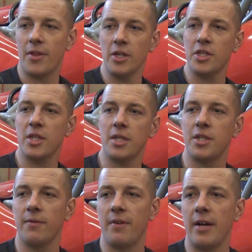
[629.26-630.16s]
There's
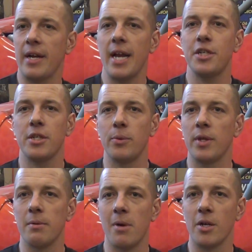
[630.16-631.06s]
such a variation
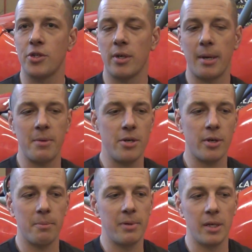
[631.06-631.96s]
with a monster truck. I mean, you
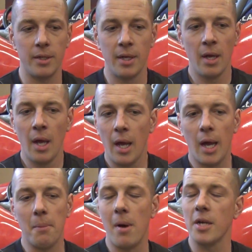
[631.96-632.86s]
can build
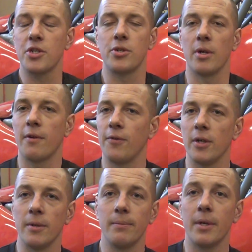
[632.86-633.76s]
a monster truck
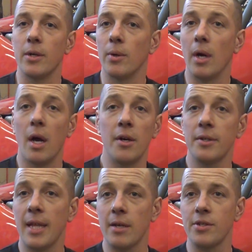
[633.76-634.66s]
for, you know,
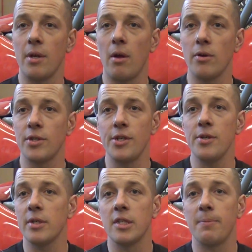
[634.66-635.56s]
$100,000, or
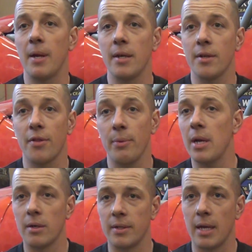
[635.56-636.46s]
you can spend
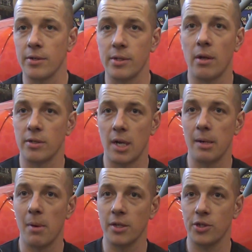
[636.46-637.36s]
$300,000 on
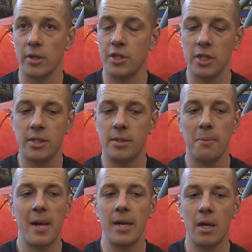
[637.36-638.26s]
a monster truck, just
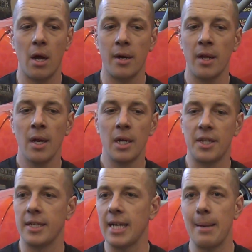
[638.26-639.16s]
depending on
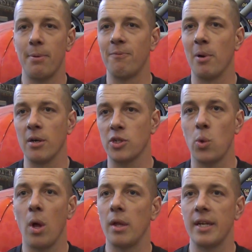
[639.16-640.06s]
the type of parts,
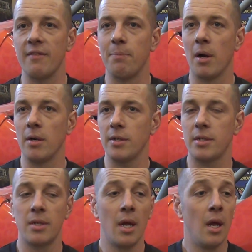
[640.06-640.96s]
quality of parts.